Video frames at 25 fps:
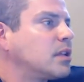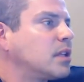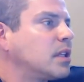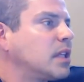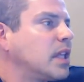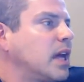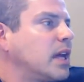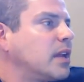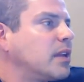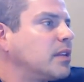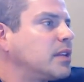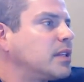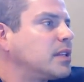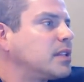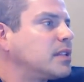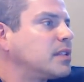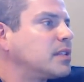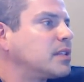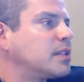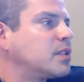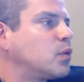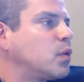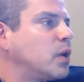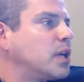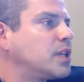lot of
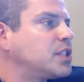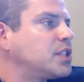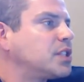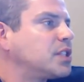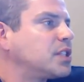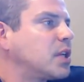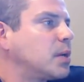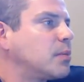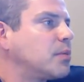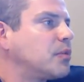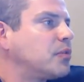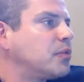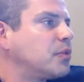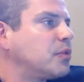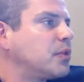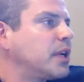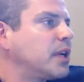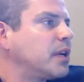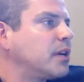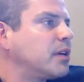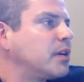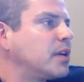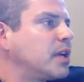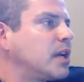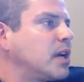the questions coming through
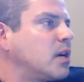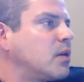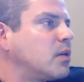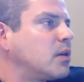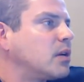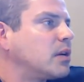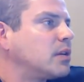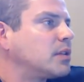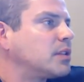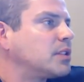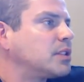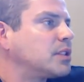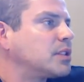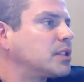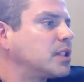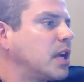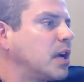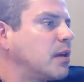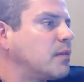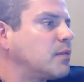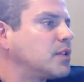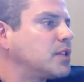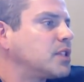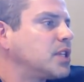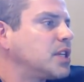here now are just
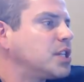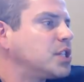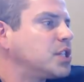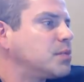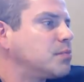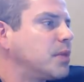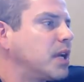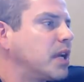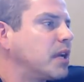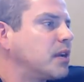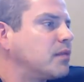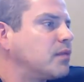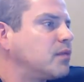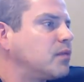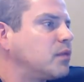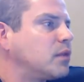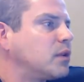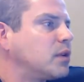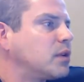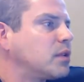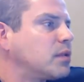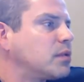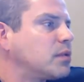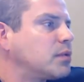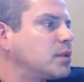conversation back and
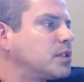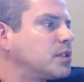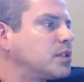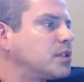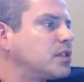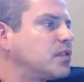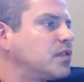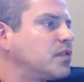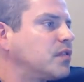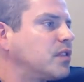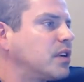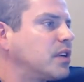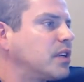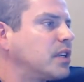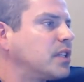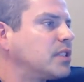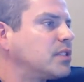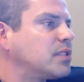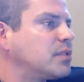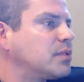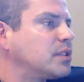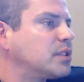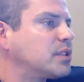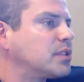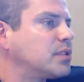forth, which is fine.
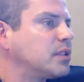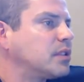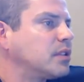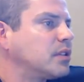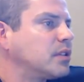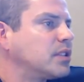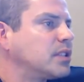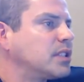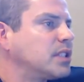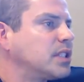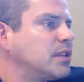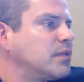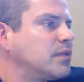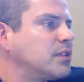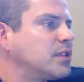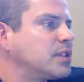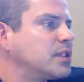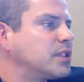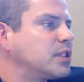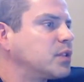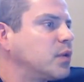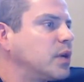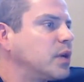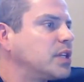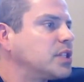So I'm just going to look, see if
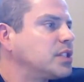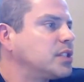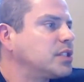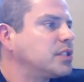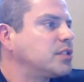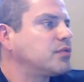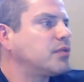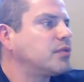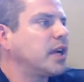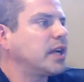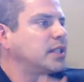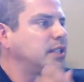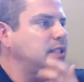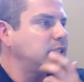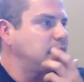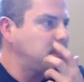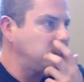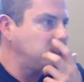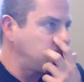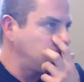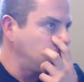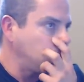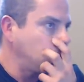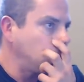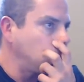there's a question directed
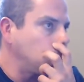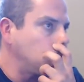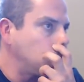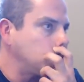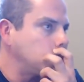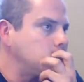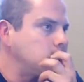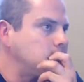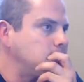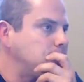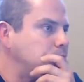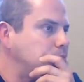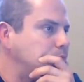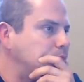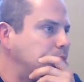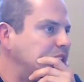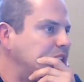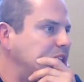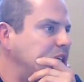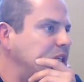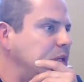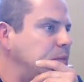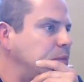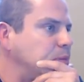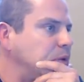towards
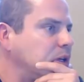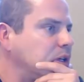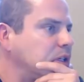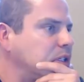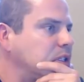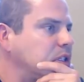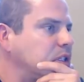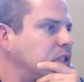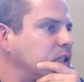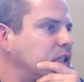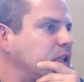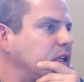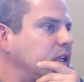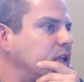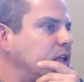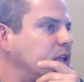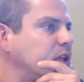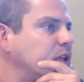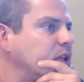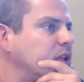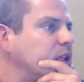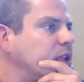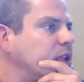me personally.